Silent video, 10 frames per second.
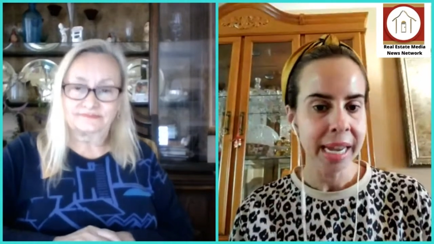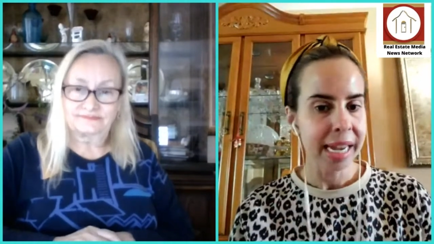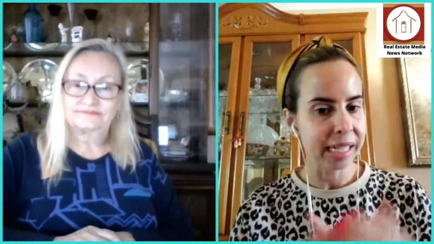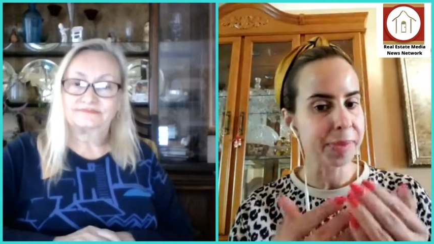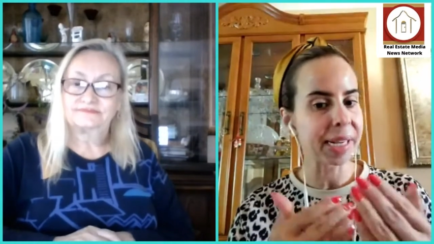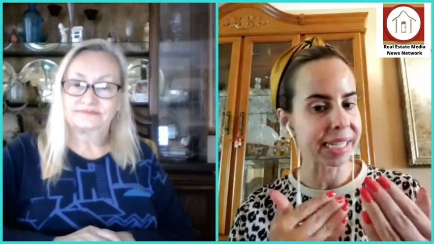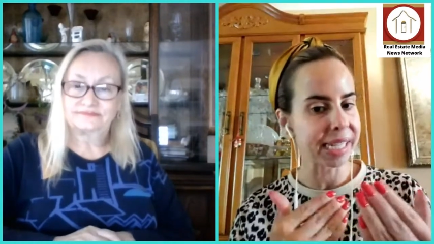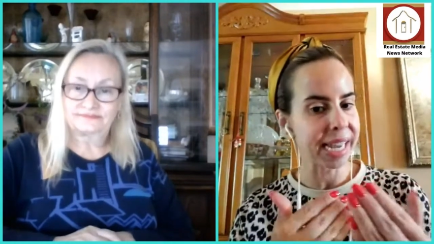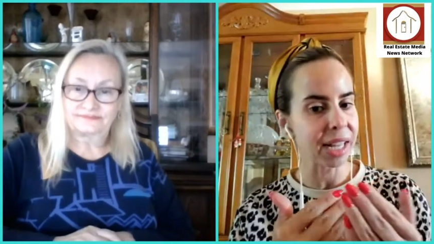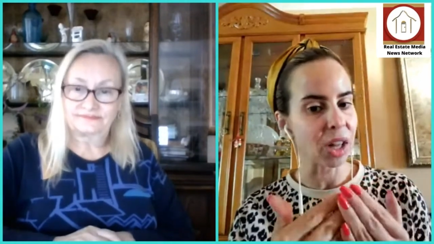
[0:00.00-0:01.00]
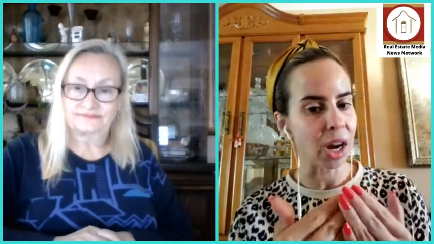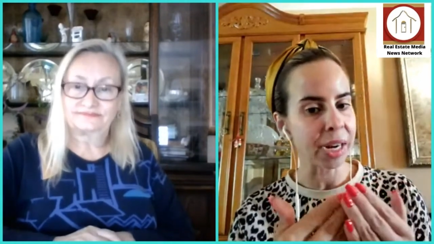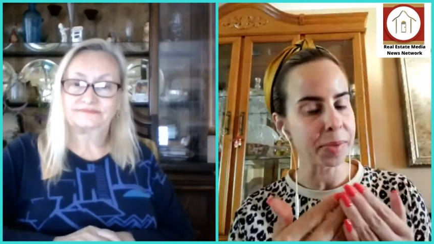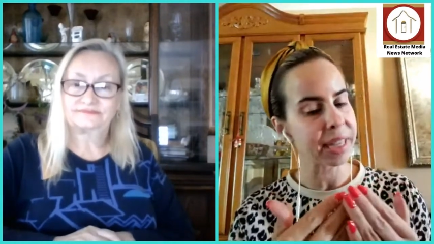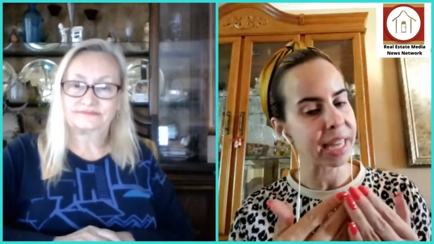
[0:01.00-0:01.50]
Speaker 1: it's because they
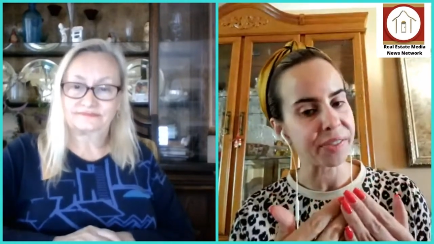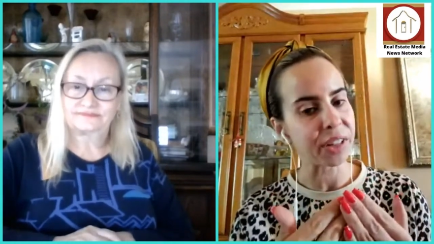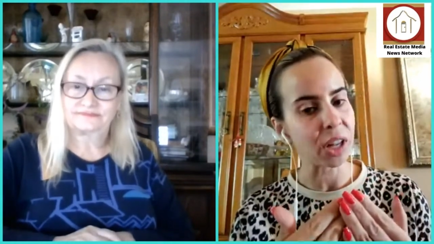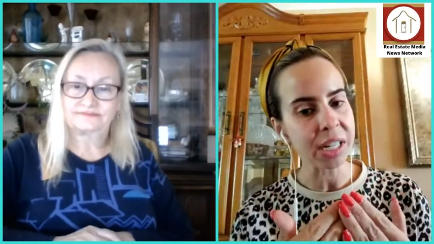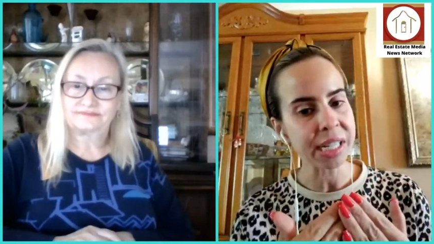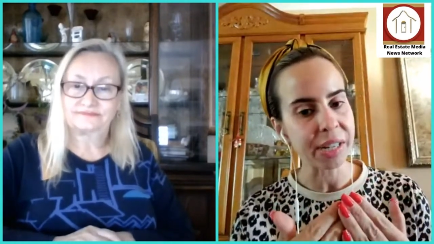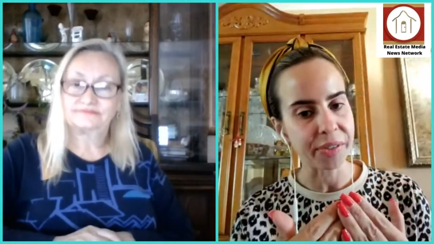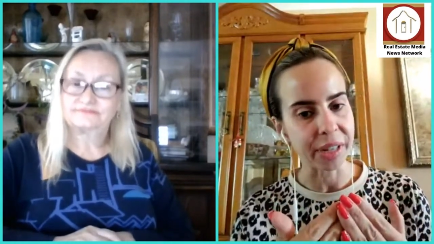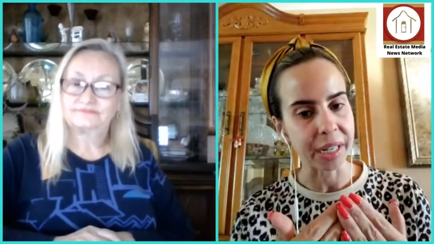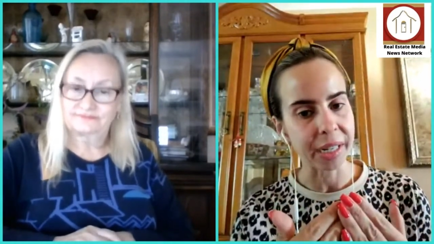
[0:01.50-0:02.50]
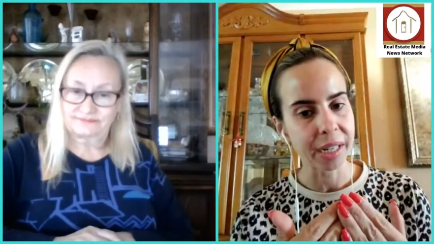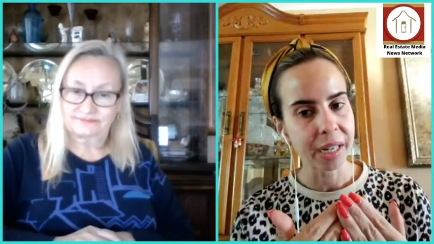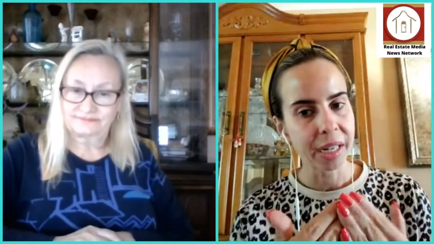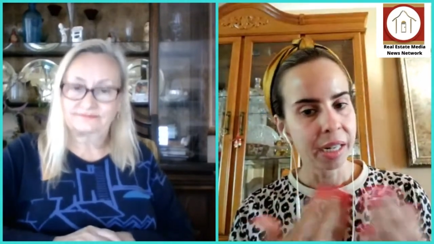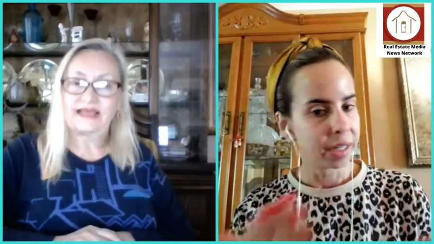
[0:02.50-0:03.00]
align with that philosophy.
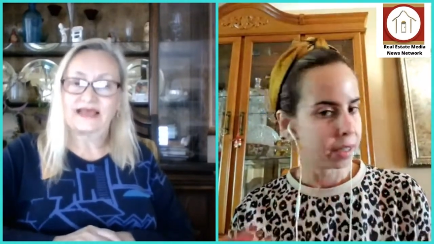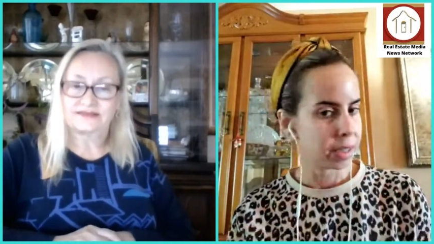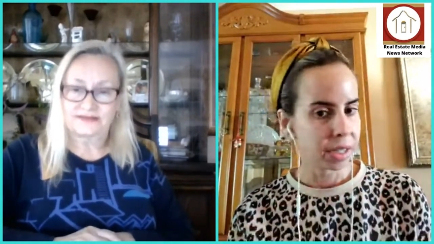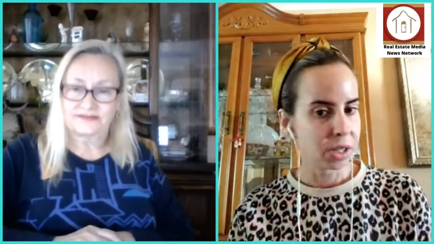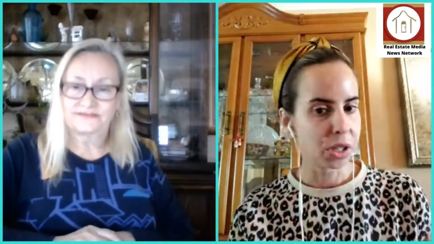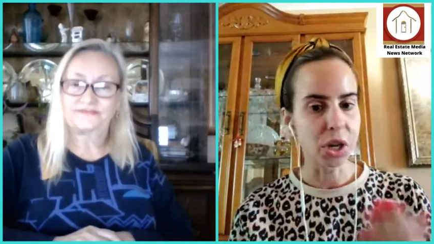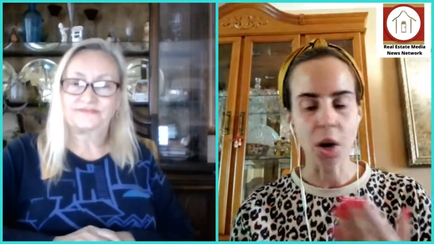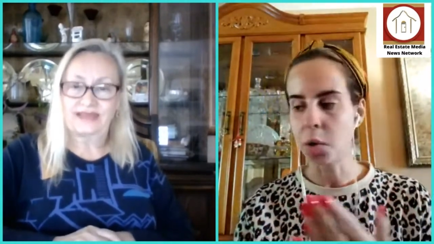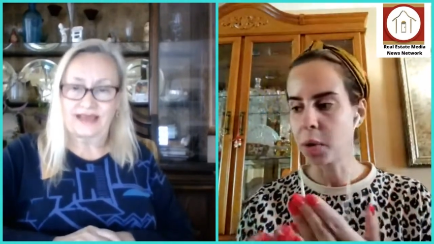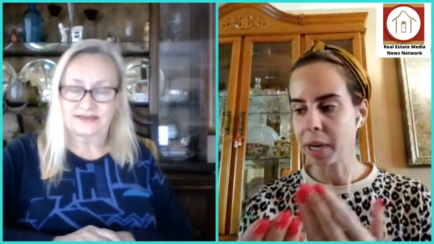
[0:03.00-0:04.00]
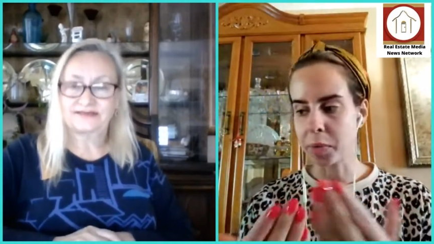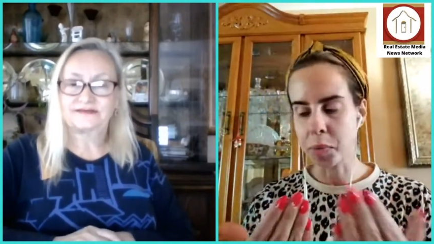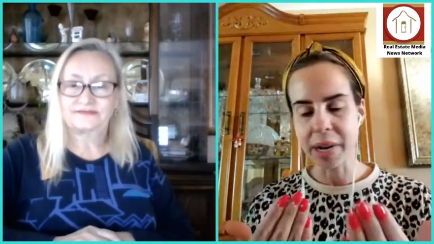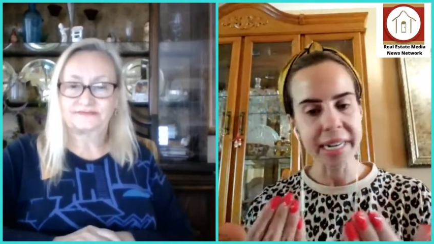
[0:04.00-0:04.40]
Yes. So we